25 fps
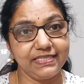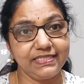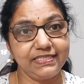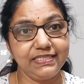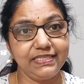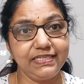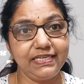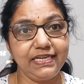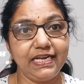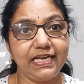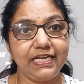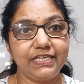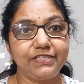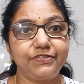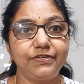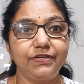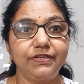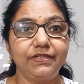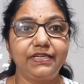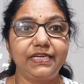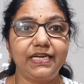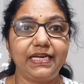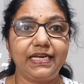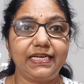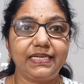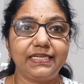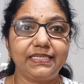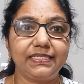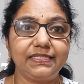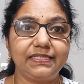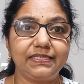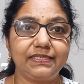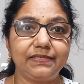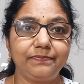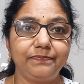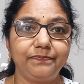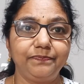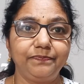the natural
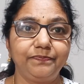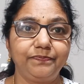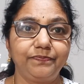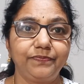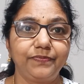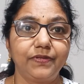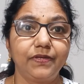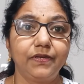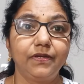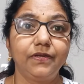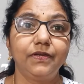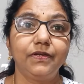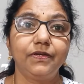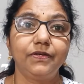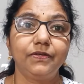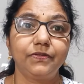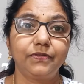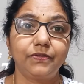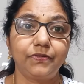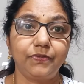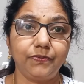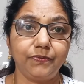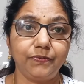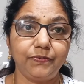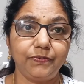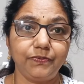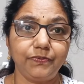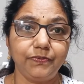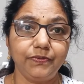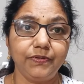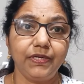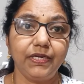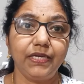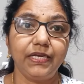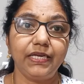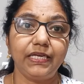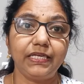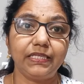gas through
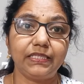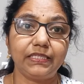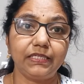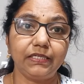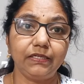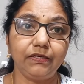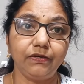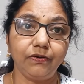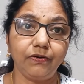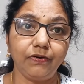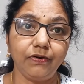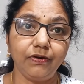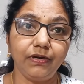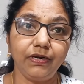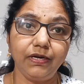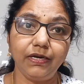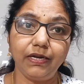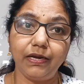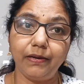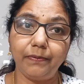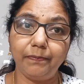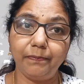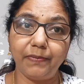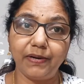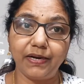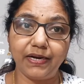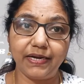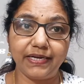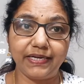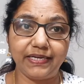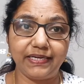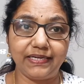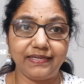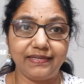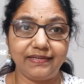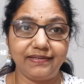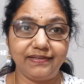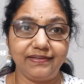ethanol
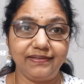amine,